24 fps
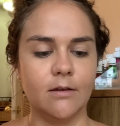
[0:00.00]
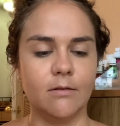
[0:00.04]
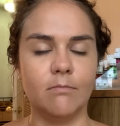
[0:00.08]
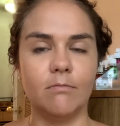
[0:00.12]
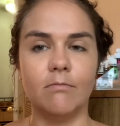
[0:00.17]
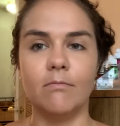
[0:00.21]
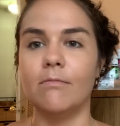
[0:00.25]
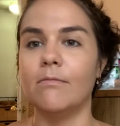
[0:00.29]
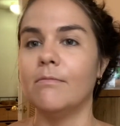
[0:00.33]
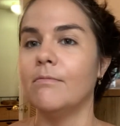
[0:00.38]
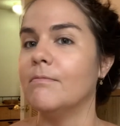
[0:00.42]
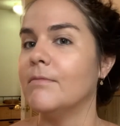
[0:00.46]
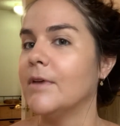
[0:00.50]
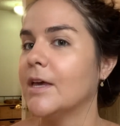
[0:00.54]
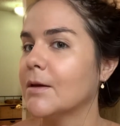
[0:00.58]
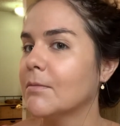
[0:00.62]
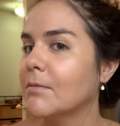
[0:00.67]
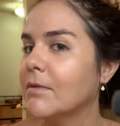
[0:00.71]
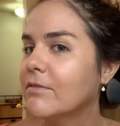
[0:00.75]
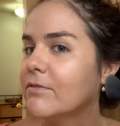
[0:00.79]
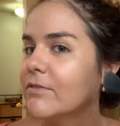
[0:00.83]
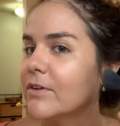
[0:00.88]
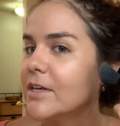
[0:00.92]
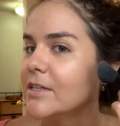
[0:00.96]
make
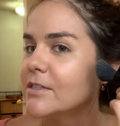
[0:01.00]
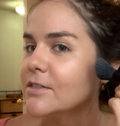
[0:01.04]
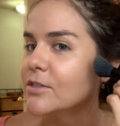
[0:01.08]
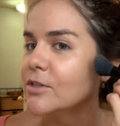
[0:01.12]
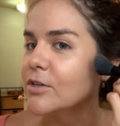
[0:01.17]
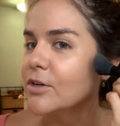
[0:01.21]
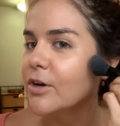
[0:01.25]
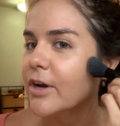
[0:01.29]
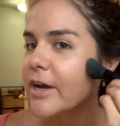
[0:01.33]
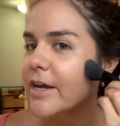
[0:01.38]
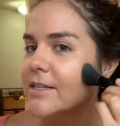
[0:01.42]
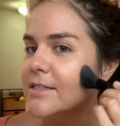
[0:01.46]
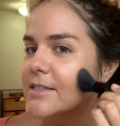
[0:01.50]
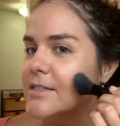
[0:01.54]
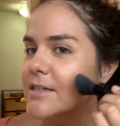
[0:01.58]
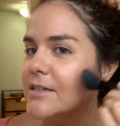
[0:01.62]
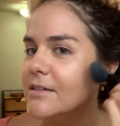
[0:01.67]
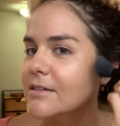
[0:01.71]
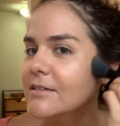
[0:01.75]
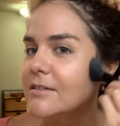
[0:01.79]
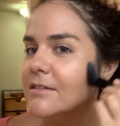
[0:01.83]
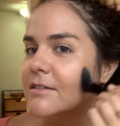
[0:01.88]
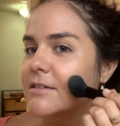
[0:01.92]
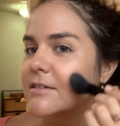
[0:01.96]
my face look crazy.
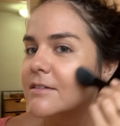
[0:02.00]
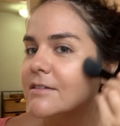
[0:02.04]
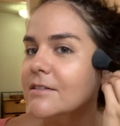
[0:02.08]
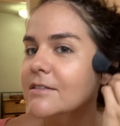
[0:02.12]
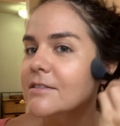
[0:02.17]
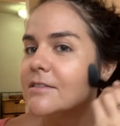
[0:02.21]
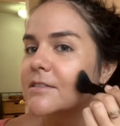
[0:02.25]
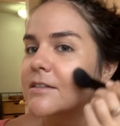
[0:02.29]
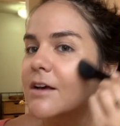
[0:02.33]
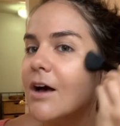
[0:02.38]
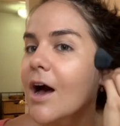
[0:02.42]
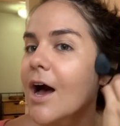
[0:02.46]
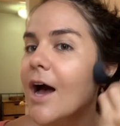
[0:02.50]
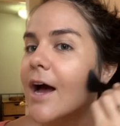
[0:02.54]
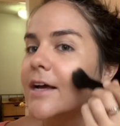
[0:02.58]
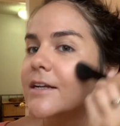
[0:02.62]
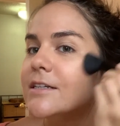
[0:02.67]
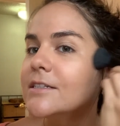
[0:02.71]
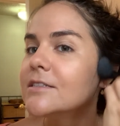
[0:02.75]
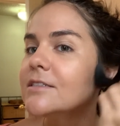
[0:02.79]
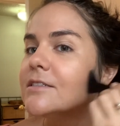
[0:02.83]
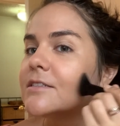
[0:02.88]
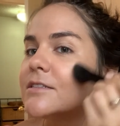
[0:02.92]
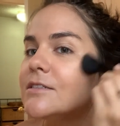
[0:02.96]
So I
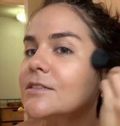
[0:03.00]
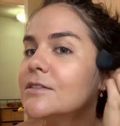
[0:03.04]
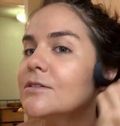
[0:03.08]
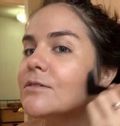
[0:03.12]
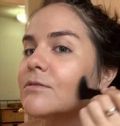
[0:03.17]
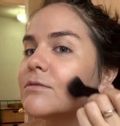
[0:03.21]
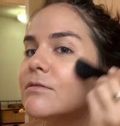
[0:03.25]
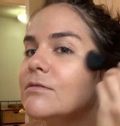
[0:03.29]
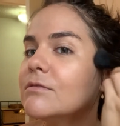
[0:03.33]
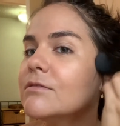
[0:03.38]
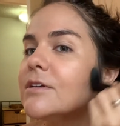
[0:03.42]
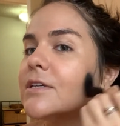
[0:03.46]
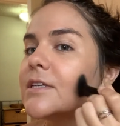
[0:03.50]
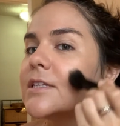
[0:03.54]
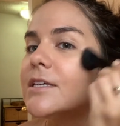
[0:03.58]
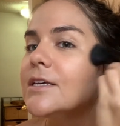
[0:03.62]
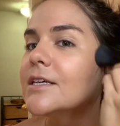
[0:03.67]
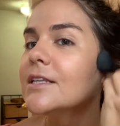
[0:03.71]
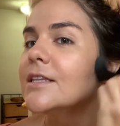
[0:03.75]
just do really